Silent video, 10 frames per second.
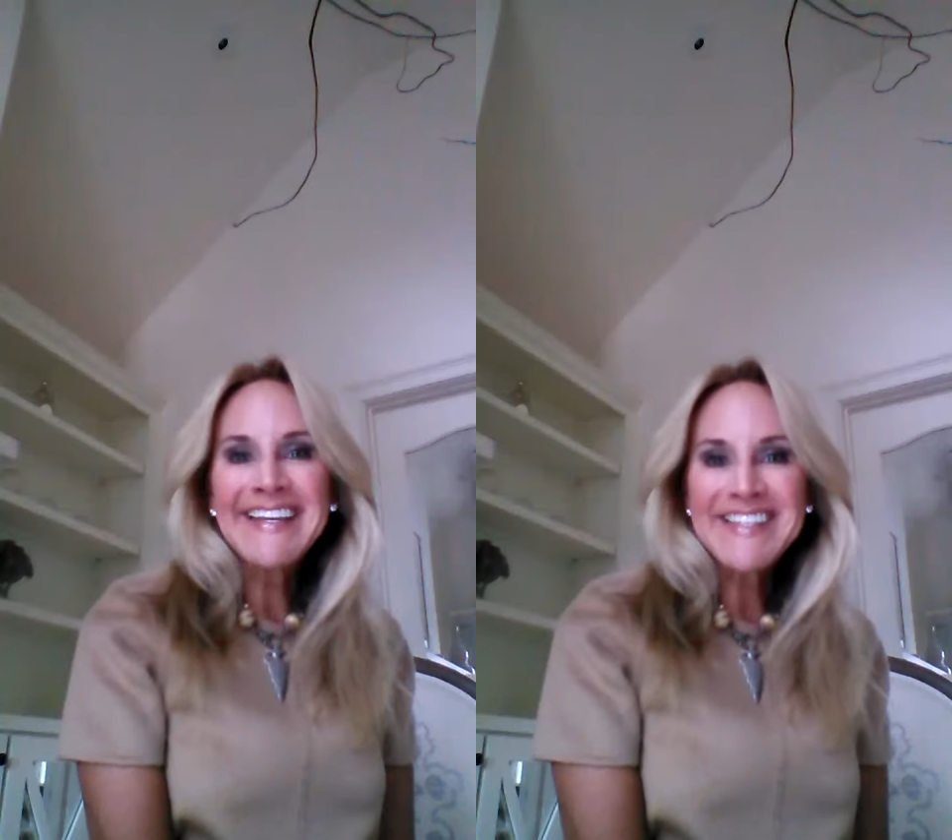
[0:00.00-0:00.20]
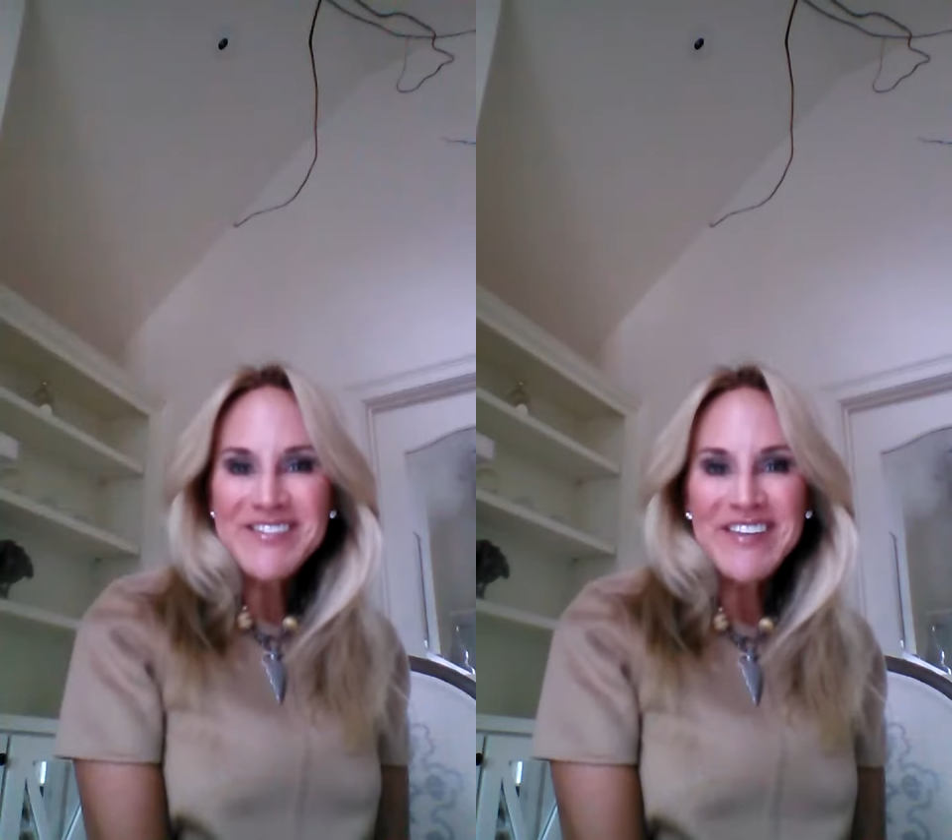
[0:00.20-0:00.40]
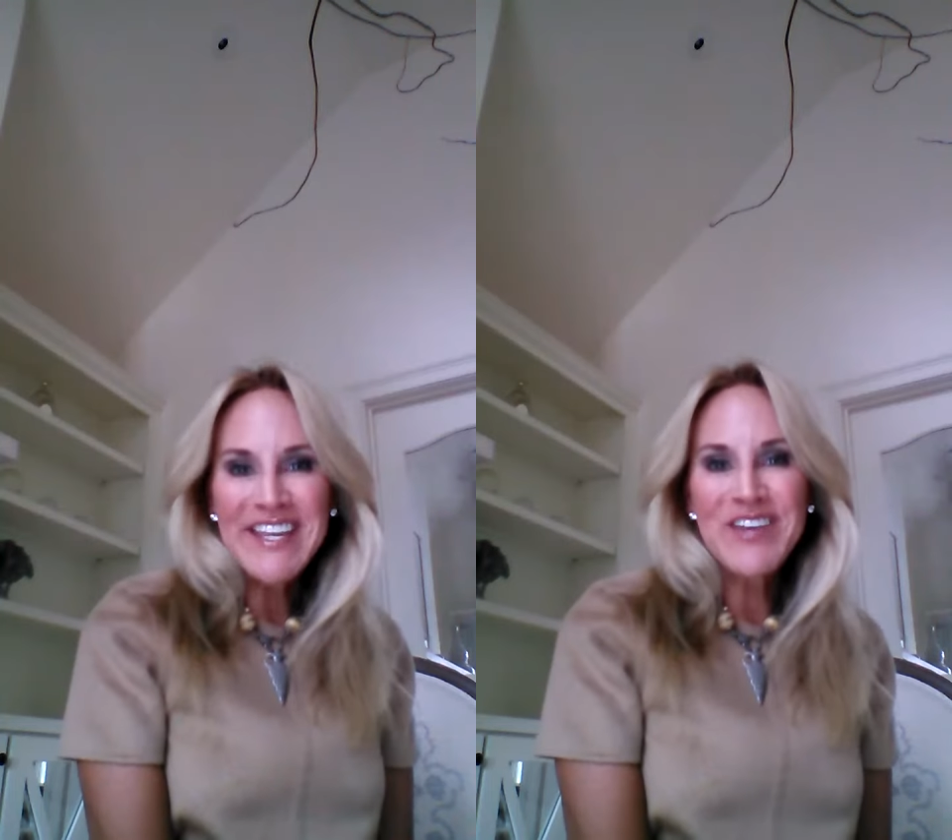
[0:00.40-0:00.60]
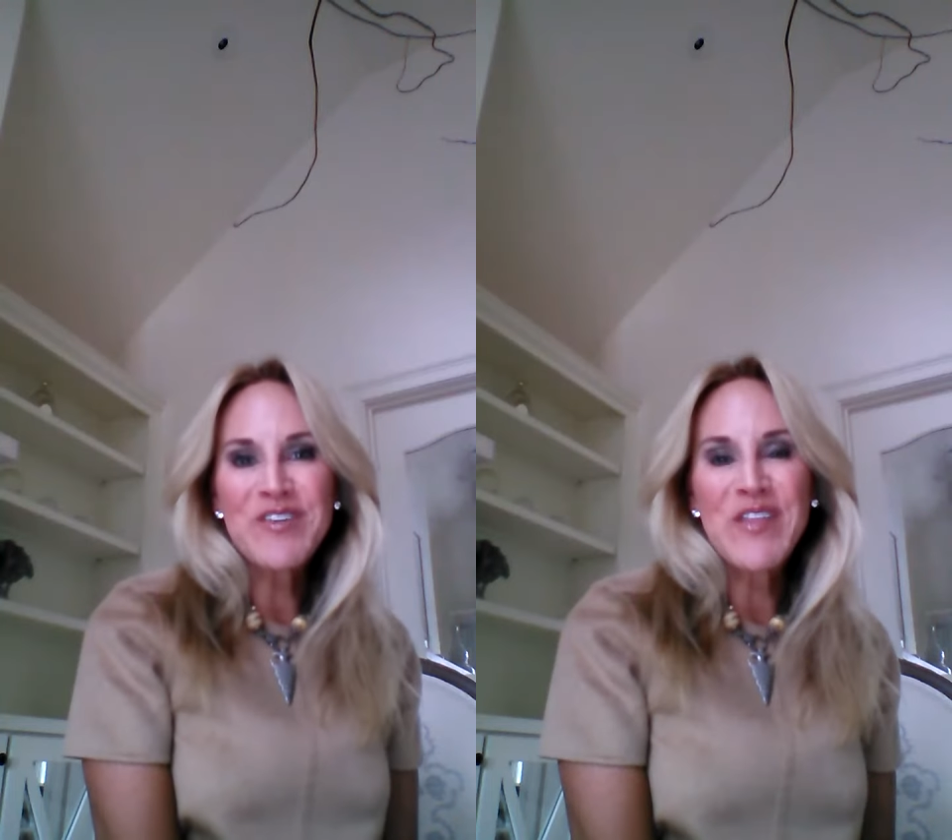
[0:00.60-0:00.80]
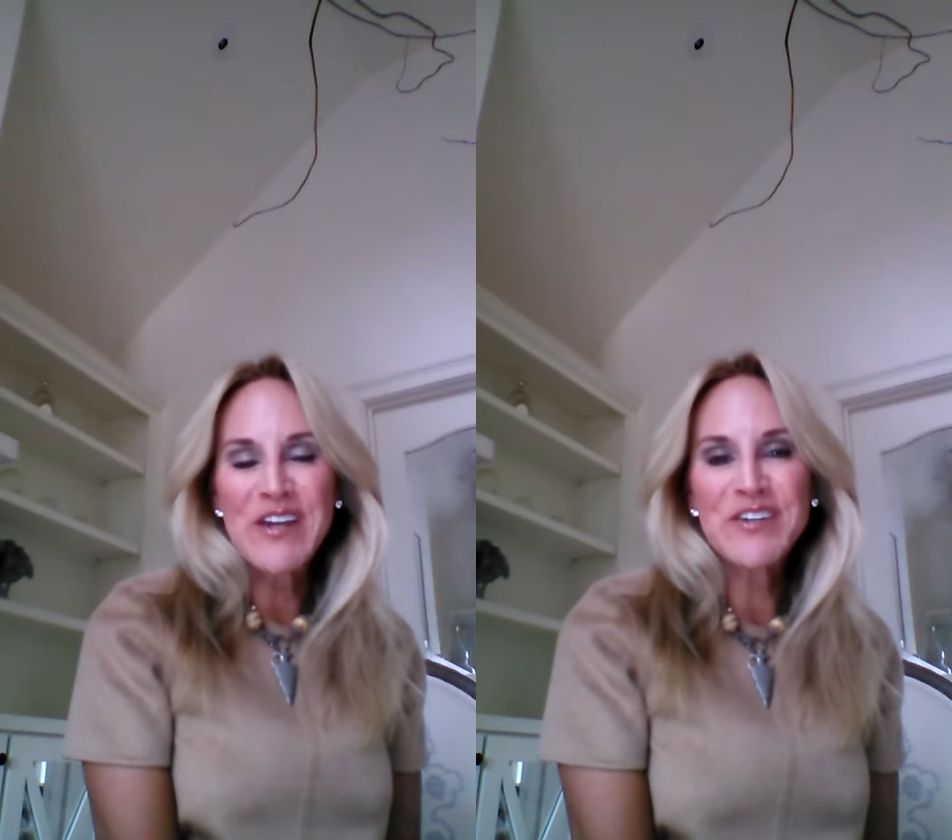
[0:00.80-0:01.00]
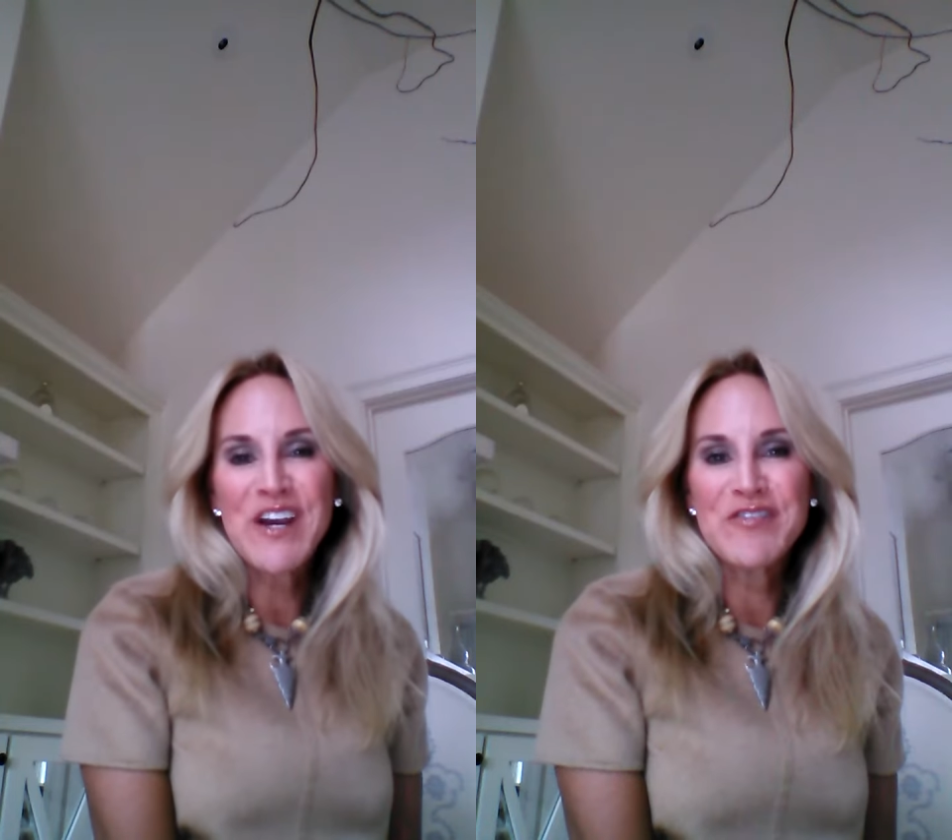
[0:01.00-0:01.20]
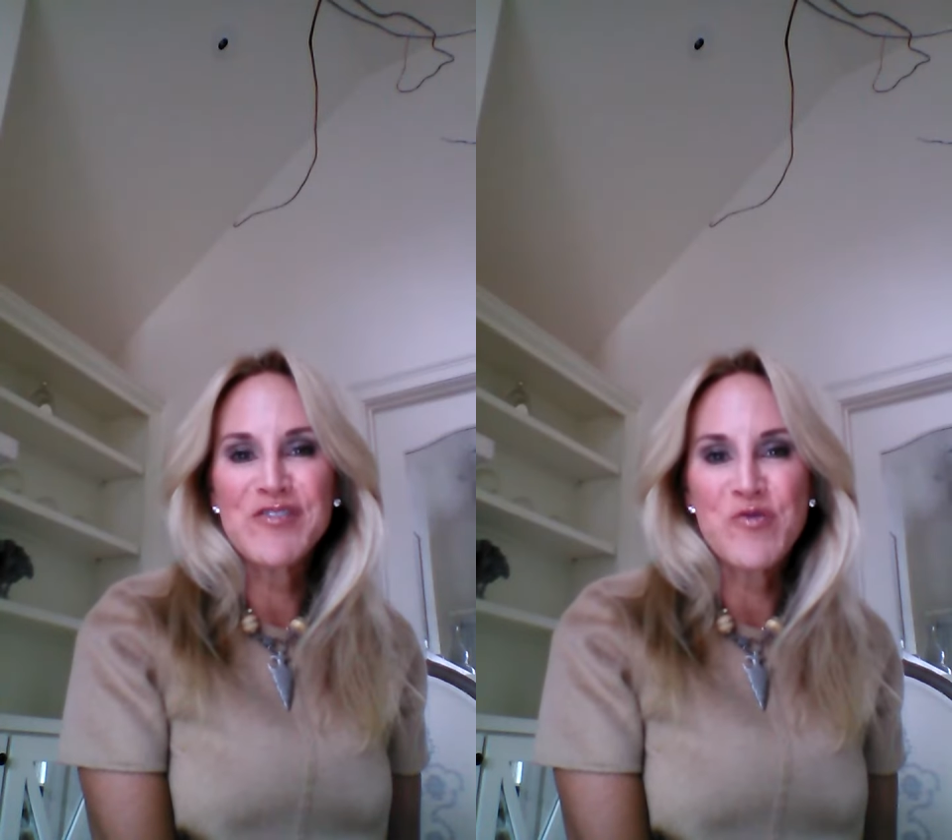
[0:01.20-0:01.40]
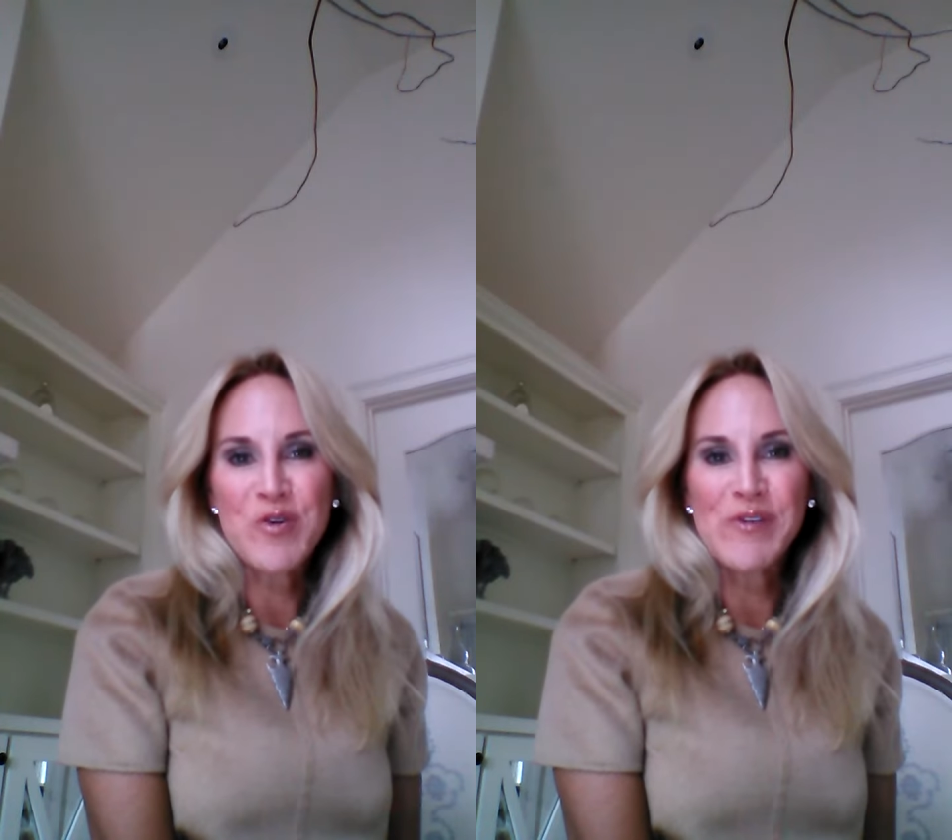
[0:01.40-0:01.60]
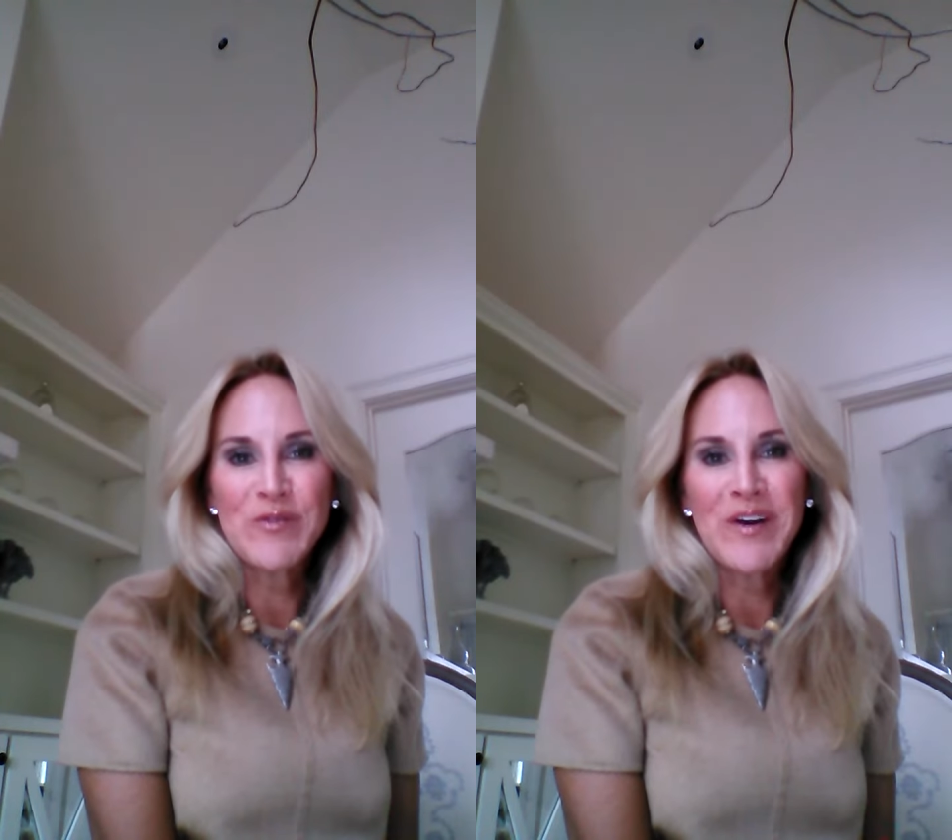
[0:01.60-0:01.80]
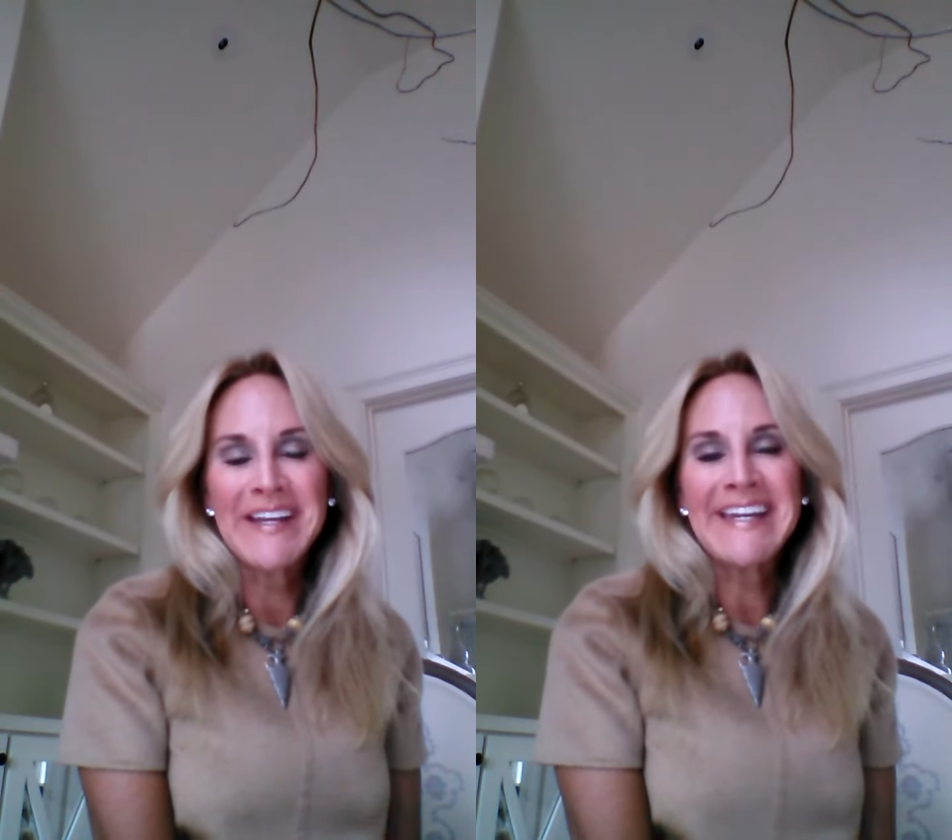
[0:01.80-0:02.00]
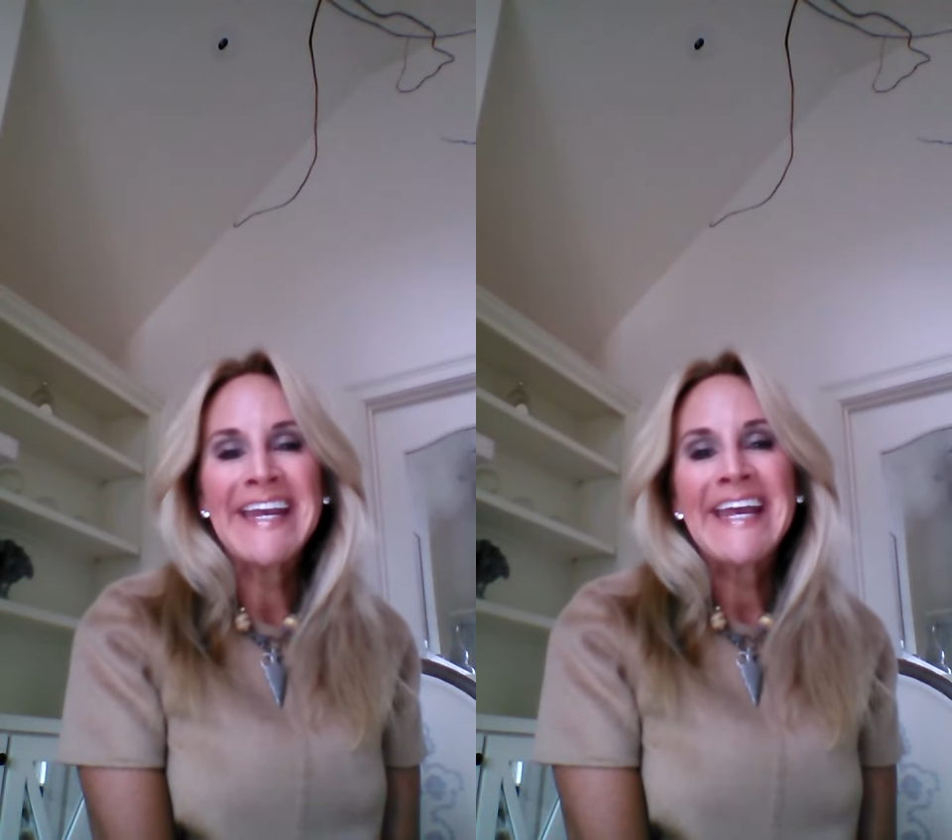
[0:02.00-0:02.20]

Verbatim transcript: It's Vicki with Undercover 411,